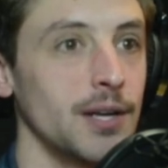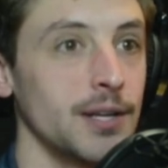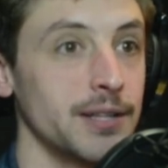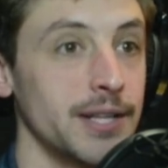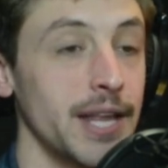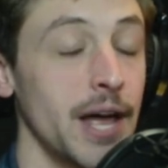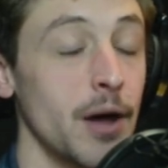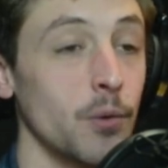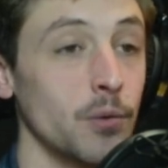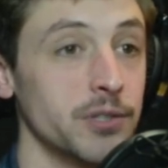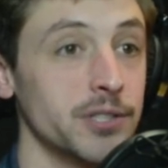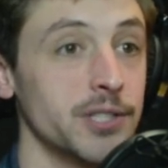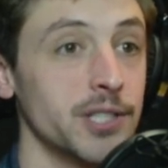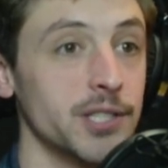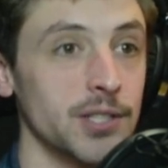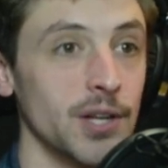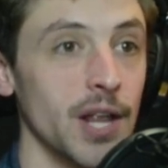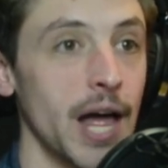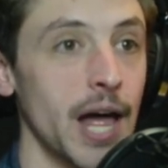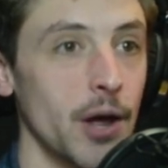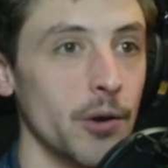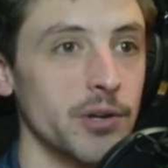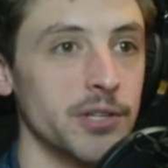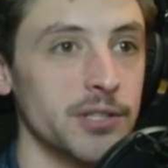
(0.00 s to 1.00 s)
that was as
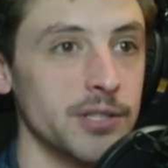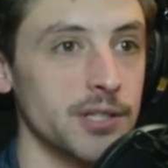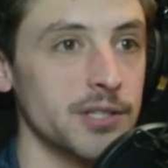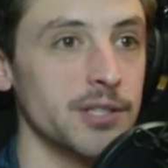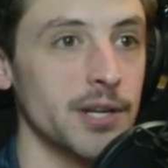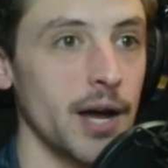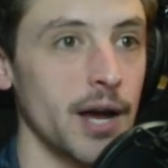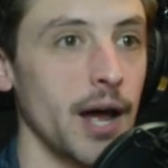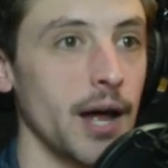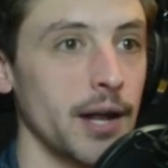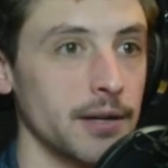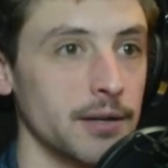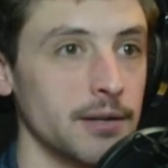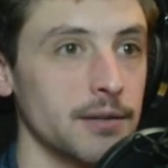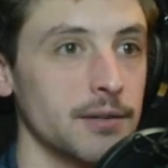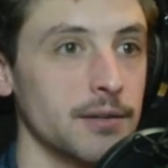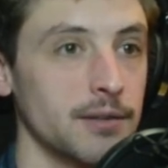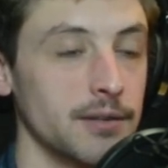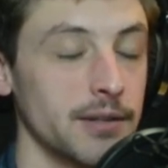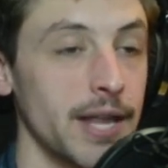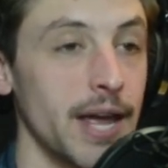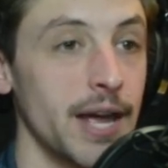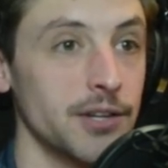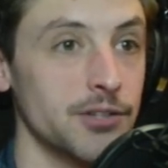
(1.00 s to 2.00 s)
loud as it's gotten.
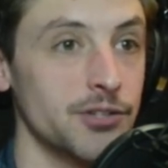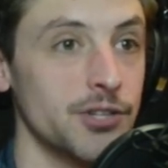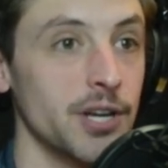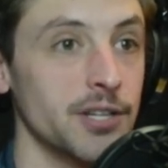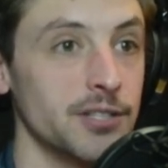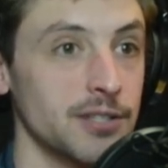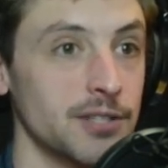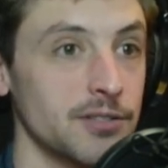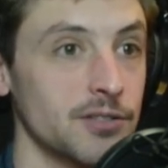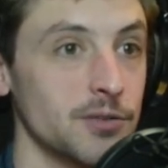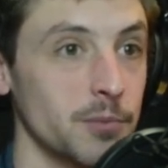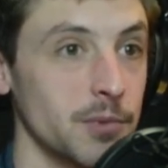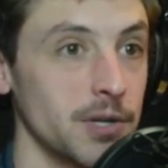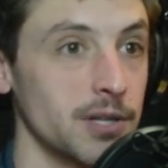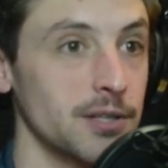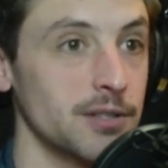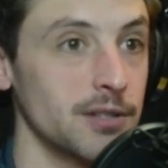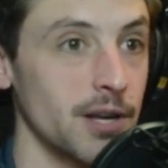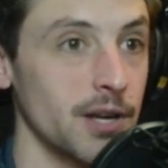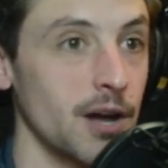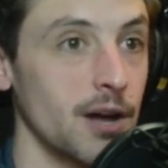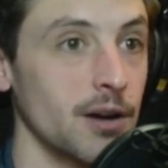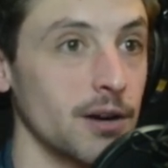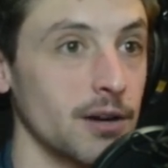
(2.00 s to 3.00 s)
That Justin Smith
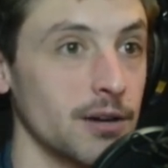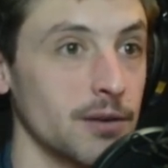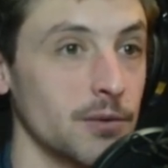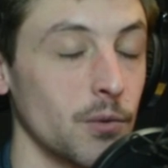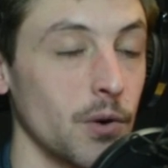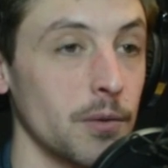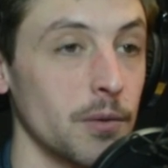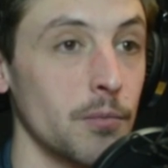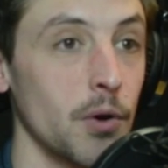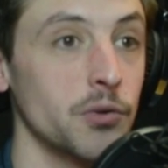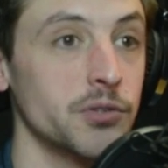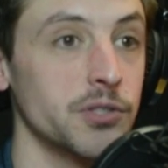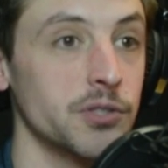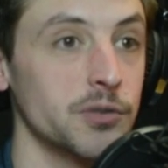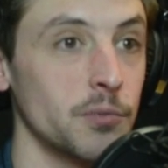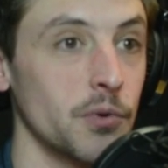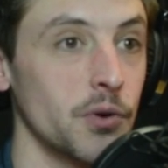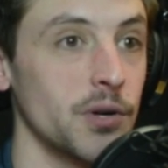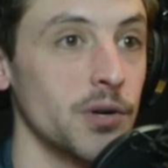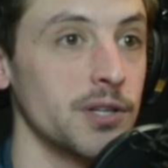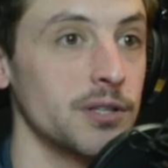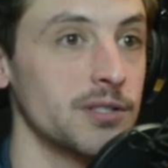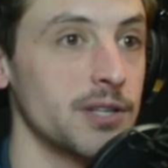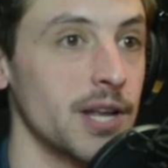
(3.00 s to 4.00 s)
dunk, yeah, where Moses
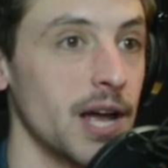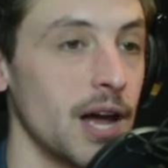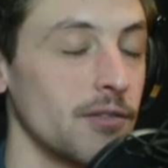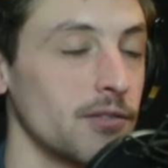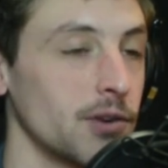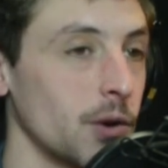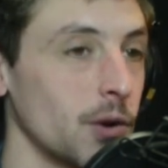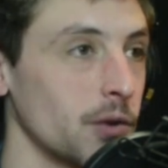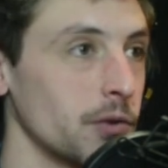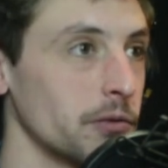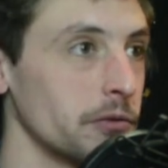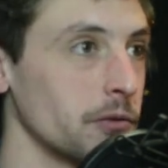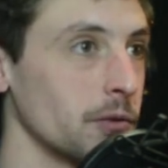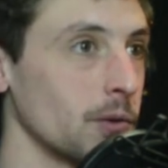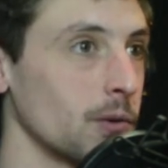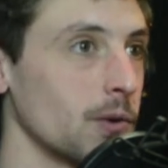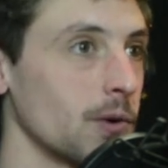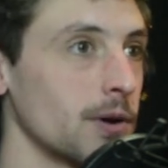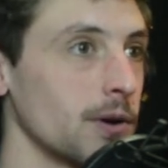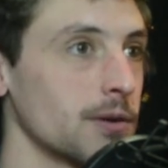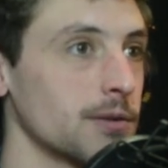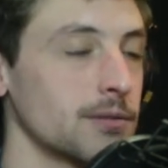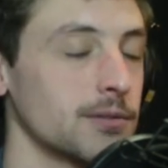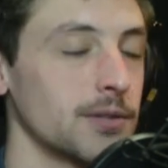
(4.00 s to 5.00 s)
Moody's diving on the
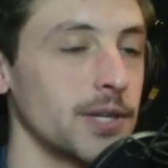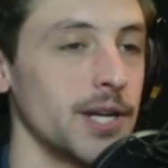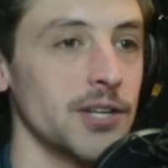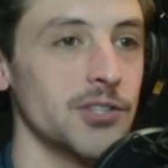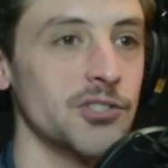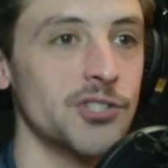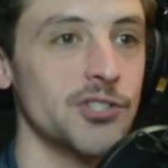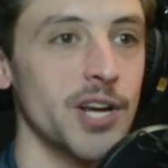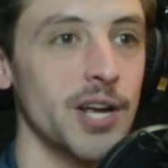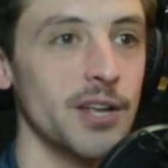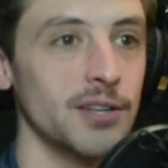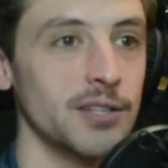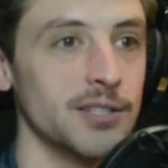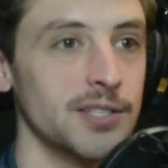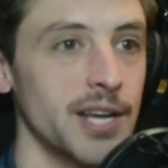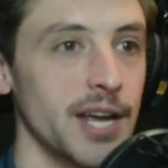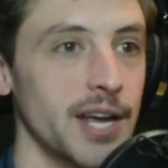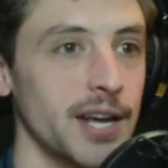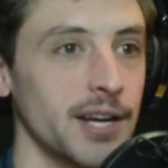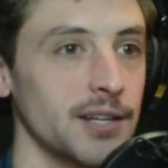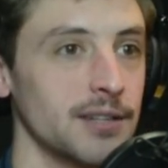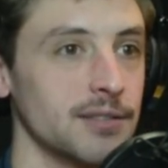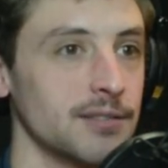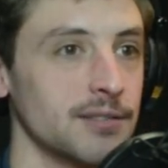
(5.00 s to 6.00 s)
floor, hits Jalen
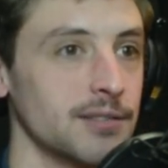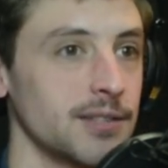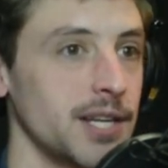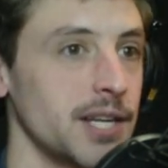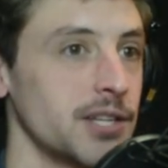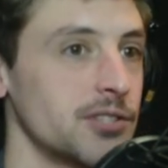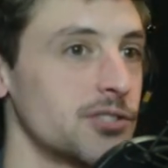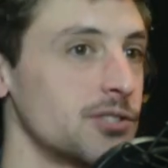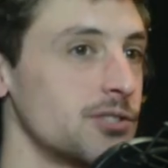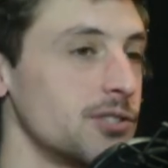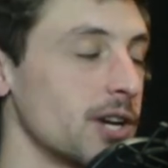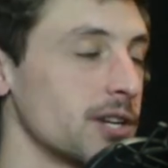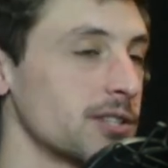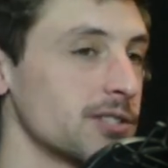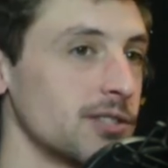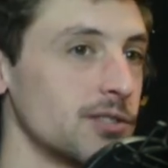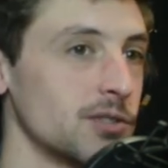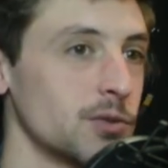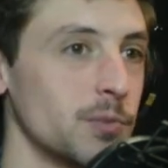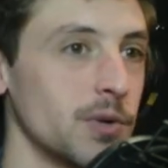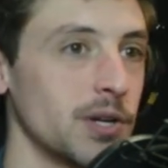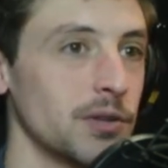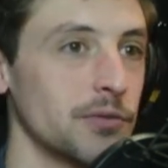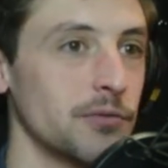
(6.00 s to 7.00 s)
Tate, hits Justin
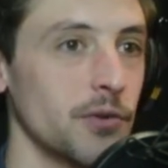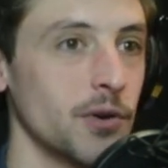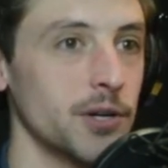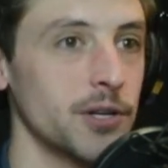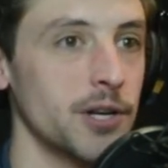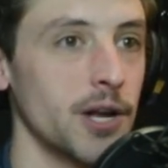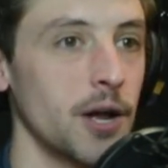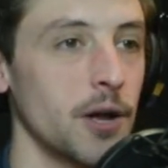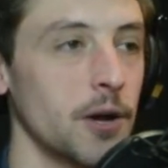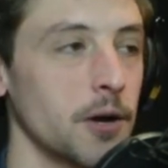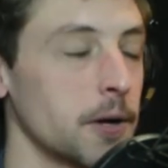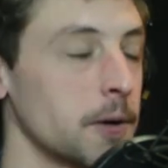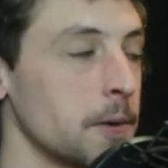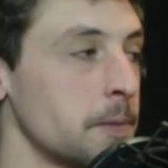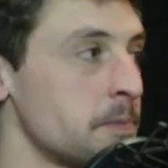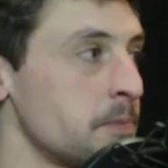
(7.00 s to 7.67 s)
Smith for a dunk.